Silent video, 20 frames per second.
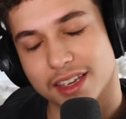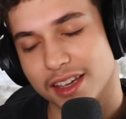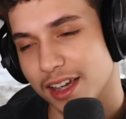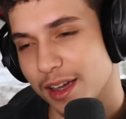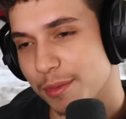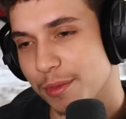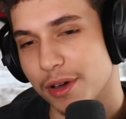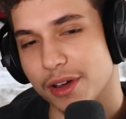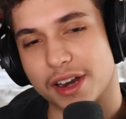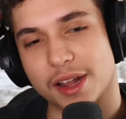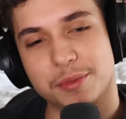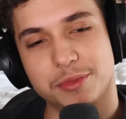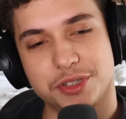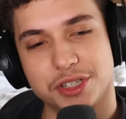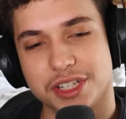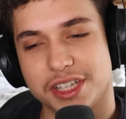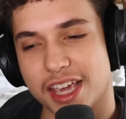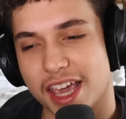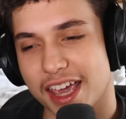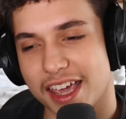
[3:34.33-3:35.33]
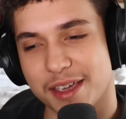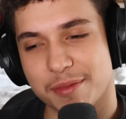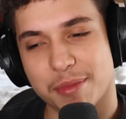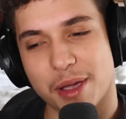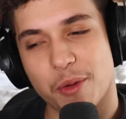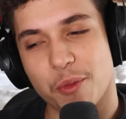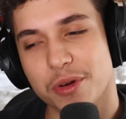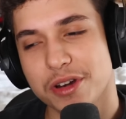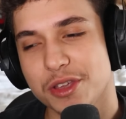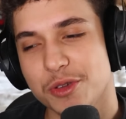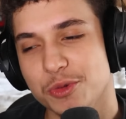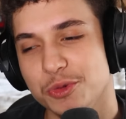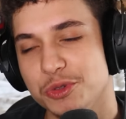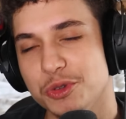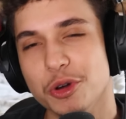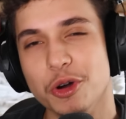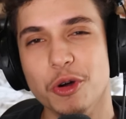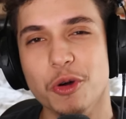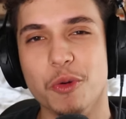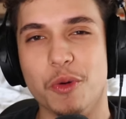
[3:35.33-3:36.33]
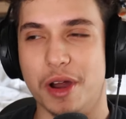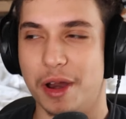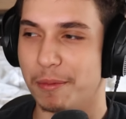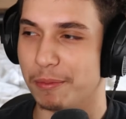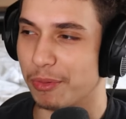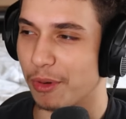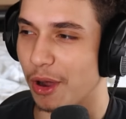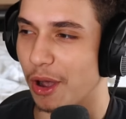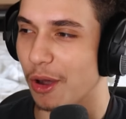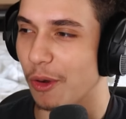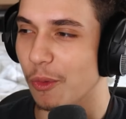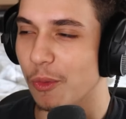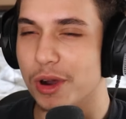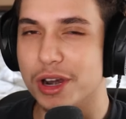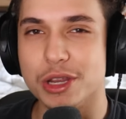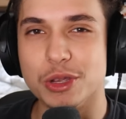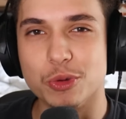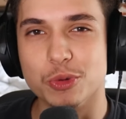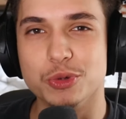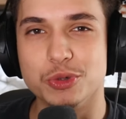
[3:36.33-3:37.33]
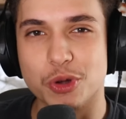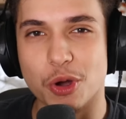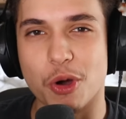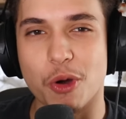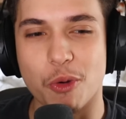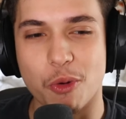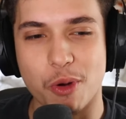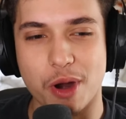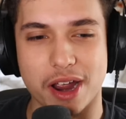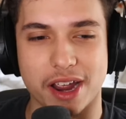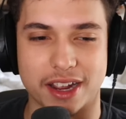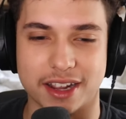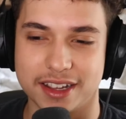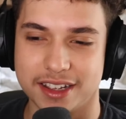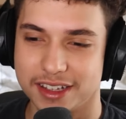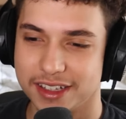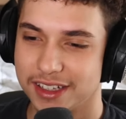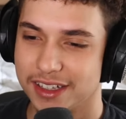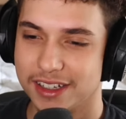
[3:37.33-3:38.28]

Come on, MGK, man. What are you doing, bro? What are you doing?